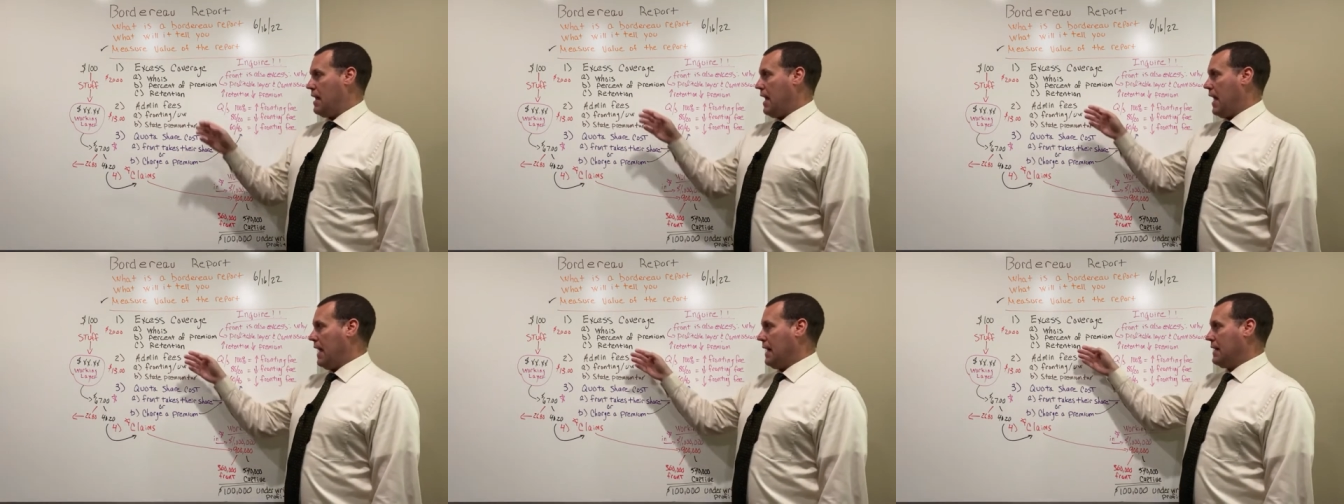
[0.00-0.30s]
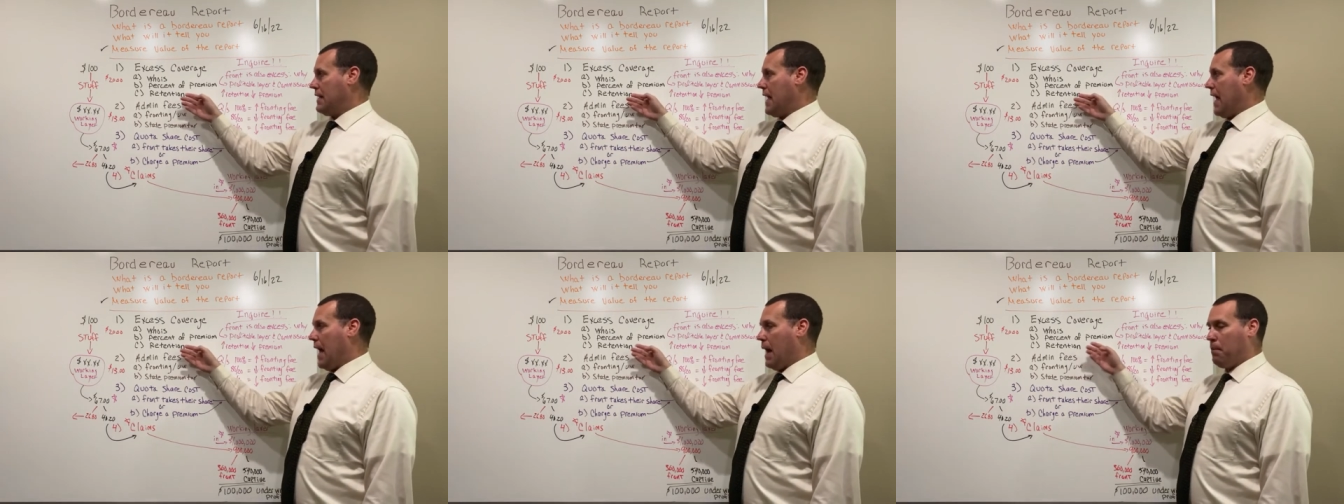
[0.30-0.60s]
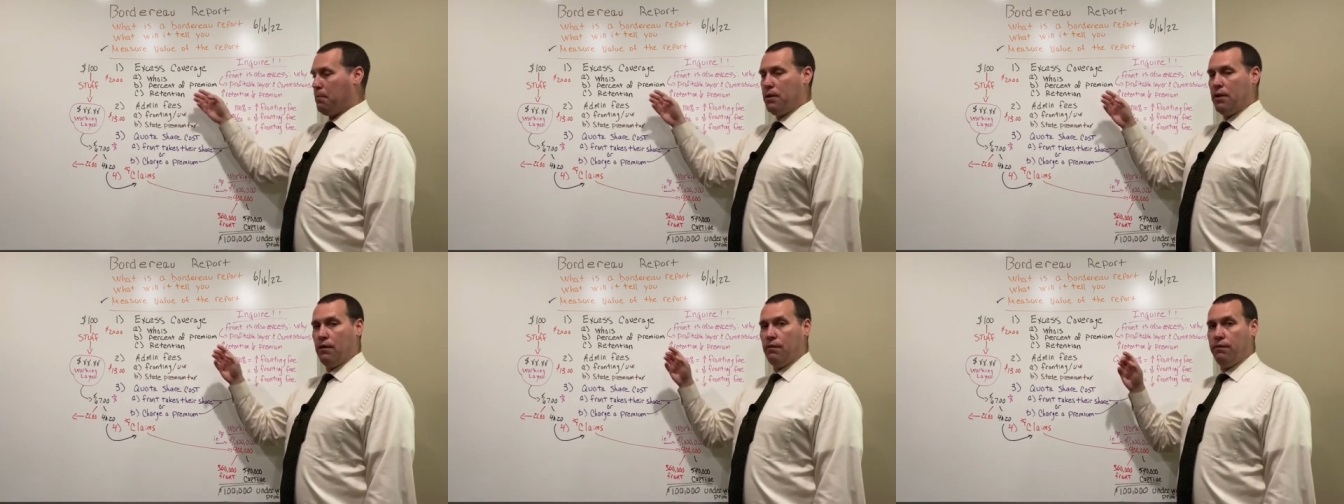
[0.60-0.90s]
and
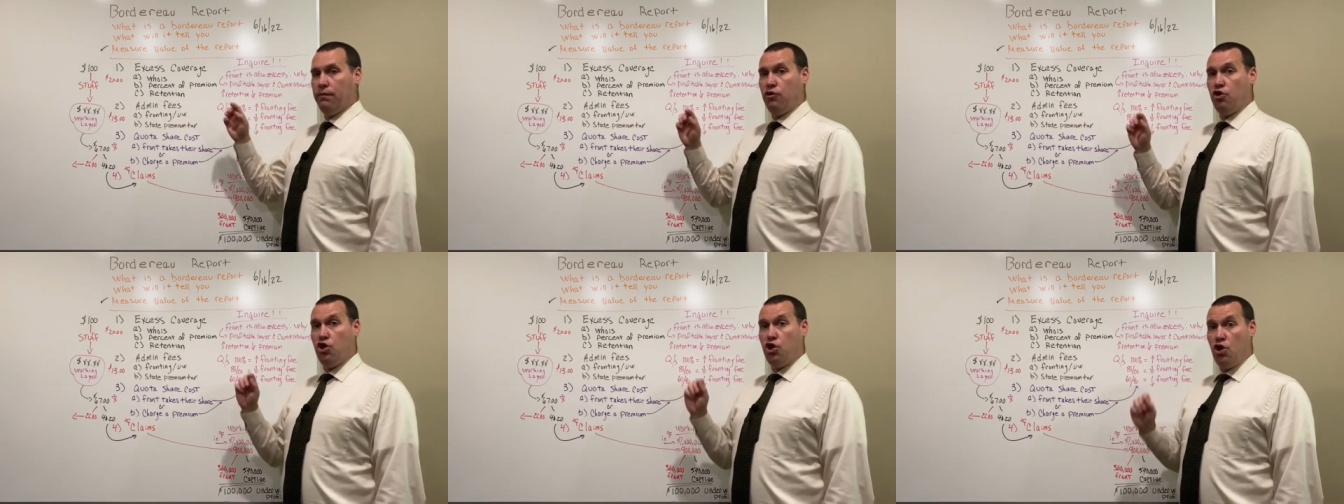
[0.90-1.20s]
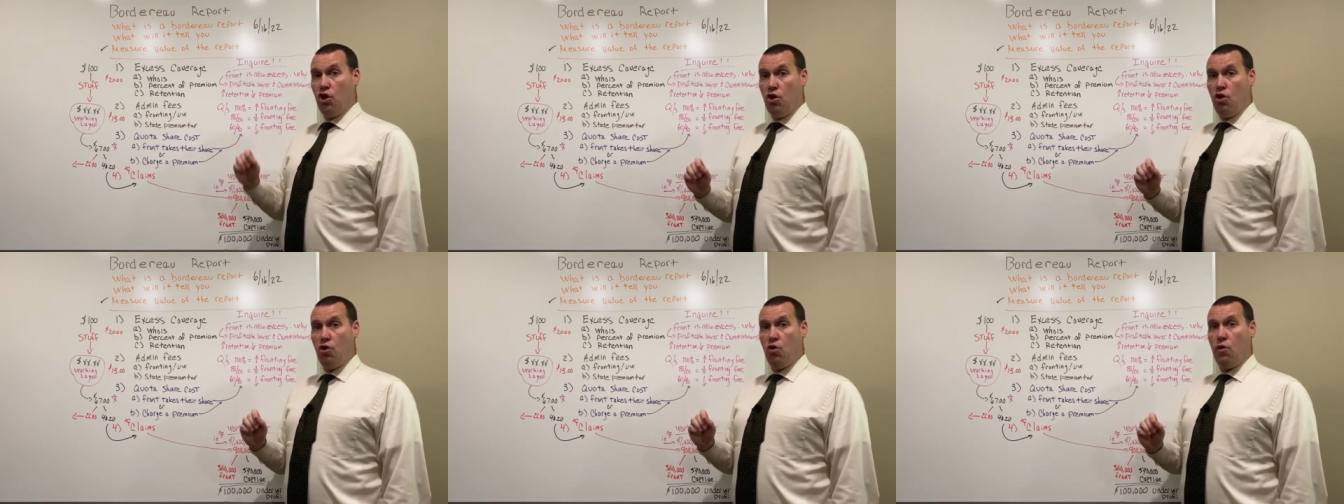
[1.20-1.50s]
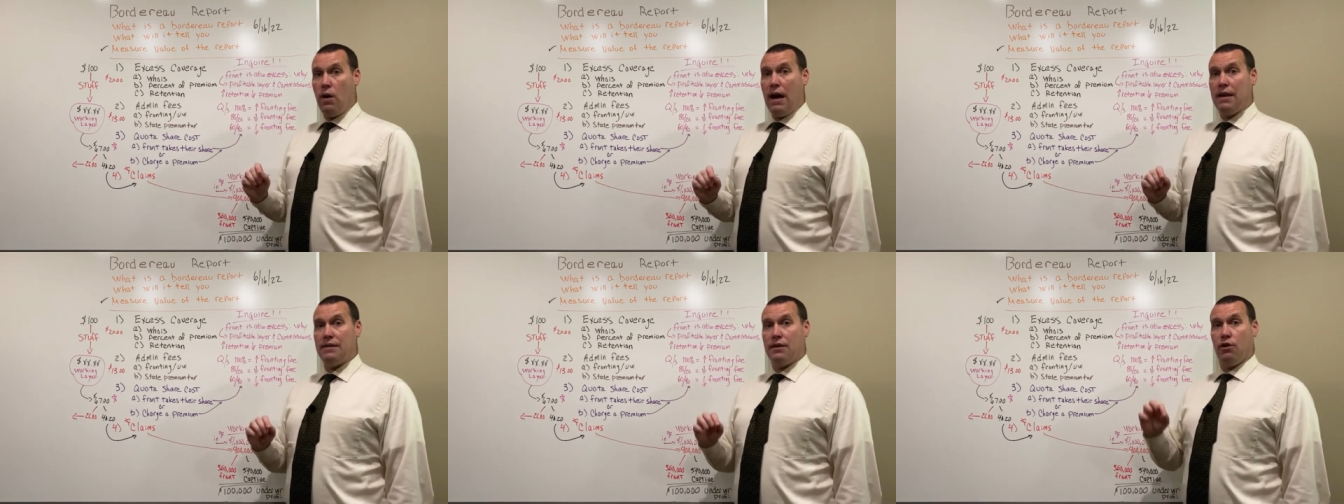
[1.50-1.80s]
captive
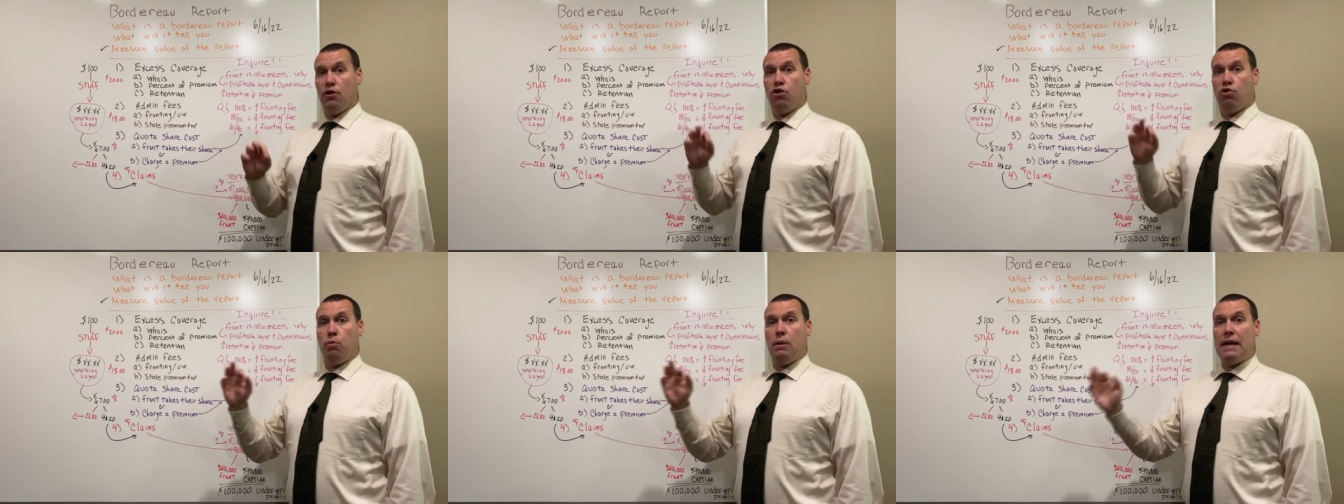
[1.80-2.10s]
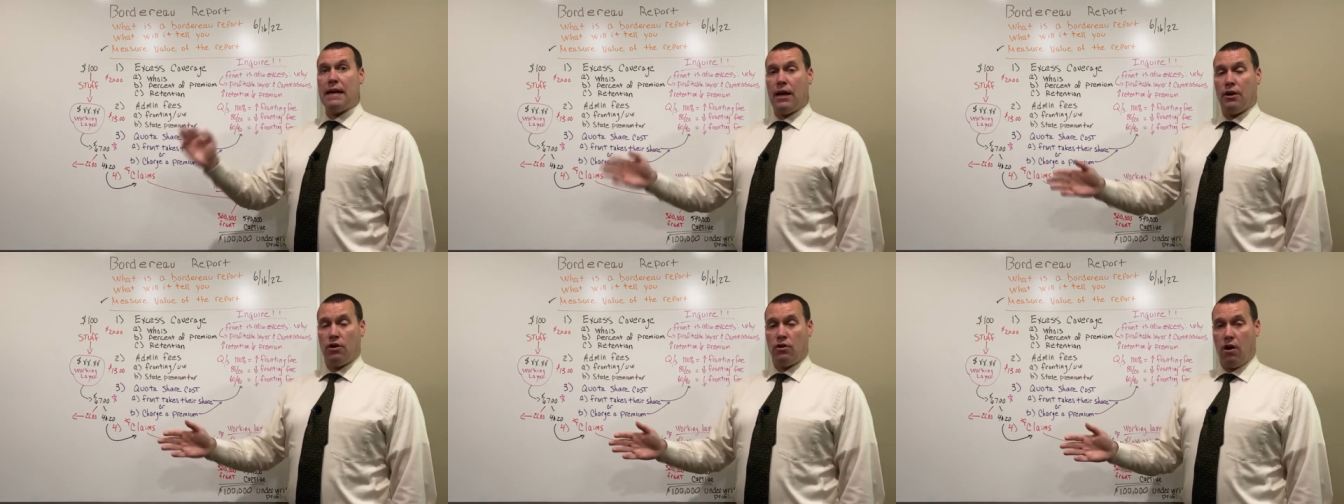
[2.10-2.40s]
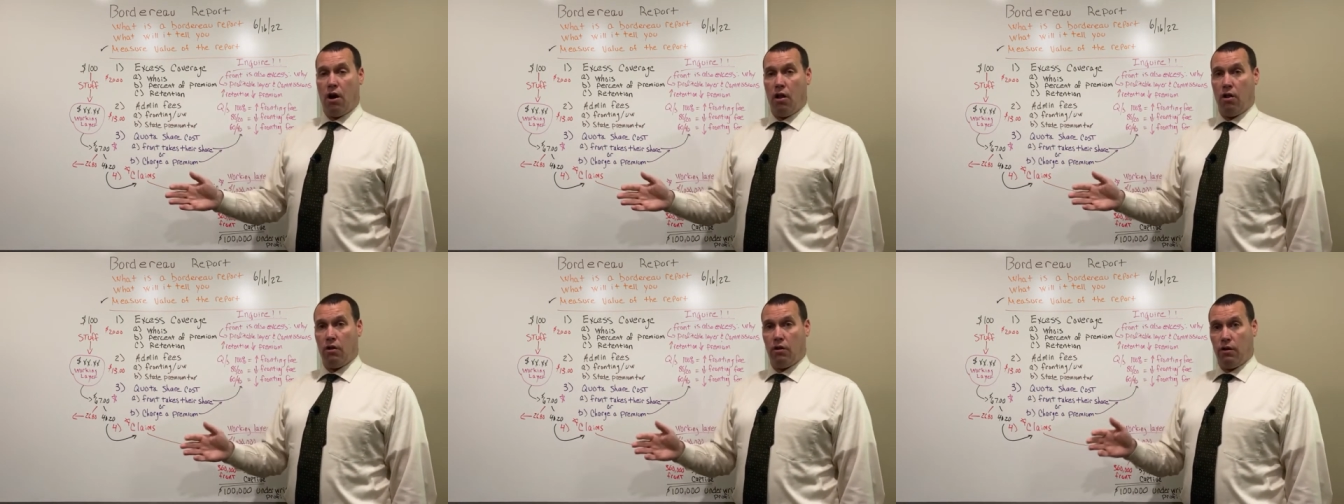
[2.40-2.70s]
two has a
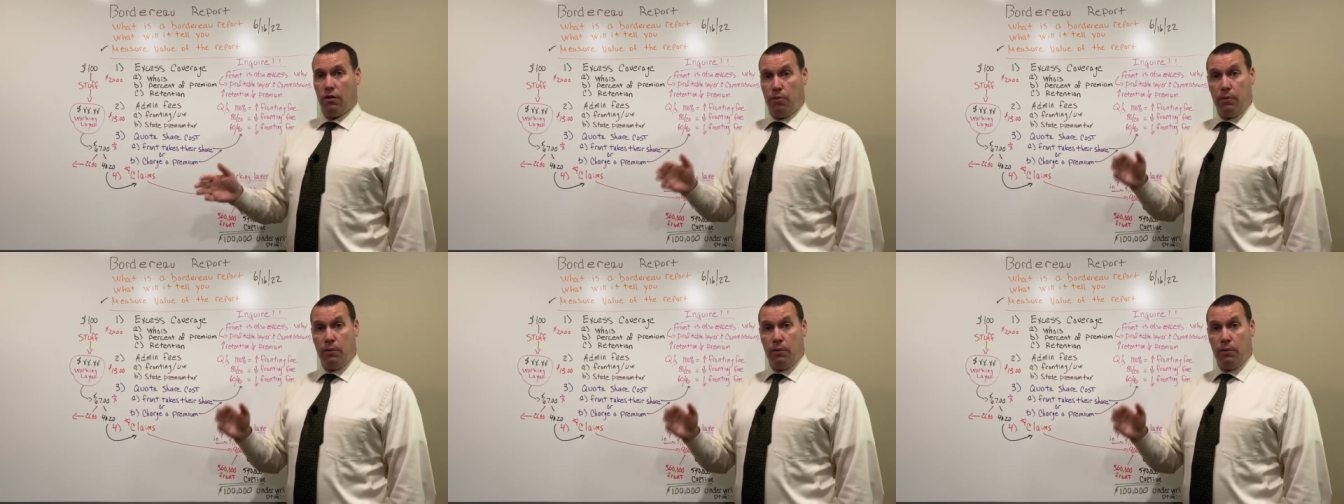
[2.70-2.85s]
dollars